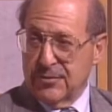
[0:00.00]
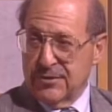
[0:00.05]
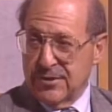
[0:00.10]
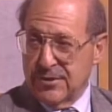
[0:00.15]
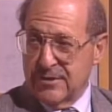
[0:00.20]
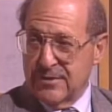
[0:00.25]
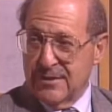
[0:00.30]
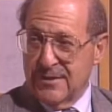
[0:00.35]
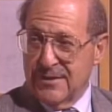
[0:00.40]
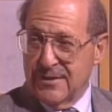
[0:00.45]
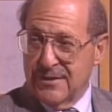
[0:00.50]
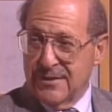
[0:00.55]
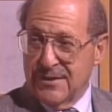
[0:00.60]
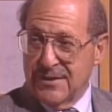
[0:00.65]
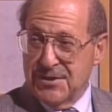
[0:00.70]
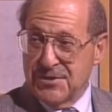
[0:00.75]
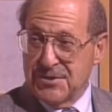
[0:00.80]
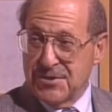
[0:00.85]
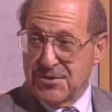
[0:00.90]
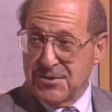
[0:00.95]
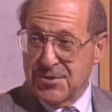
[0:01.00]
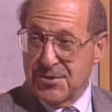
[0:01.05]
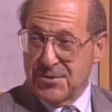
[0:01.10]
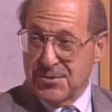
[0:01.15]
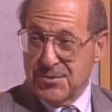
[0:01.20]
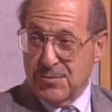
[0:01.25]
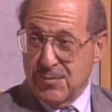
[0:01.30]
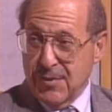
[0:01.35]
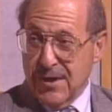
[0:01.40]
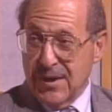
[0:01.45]
it, it just
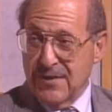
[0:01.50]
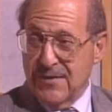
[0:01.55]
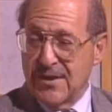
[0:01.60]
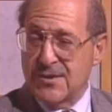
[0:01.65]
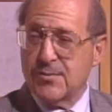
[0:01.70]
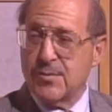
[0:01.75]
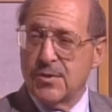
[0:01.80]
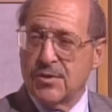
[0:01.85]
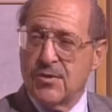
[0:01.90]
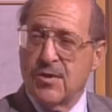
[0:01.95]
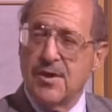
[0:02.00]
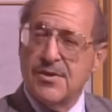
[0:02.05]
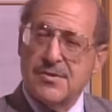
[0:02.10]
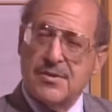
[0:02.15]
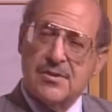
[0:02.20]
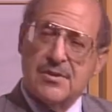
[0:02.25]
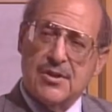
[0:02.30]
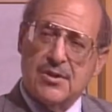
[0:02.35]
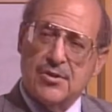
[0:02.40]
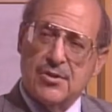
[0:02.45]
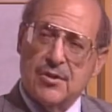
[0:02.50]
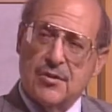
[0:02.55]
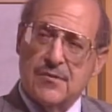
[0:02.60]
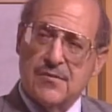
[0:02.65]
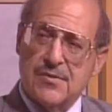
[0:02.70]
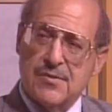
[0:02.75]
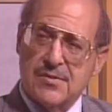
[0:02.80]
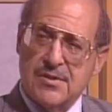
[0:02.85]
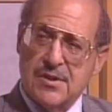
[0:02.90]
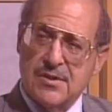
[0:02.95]
goes away. And that's what causes degenerative
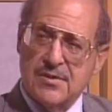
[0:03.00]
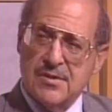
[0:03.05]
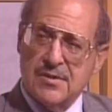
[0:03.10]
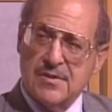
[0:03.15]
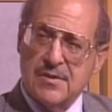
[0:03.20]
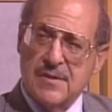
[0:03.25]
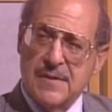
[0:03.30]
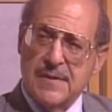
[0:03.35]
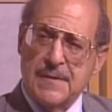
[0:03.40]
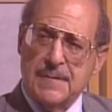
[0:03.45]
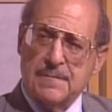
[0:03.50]
diseases.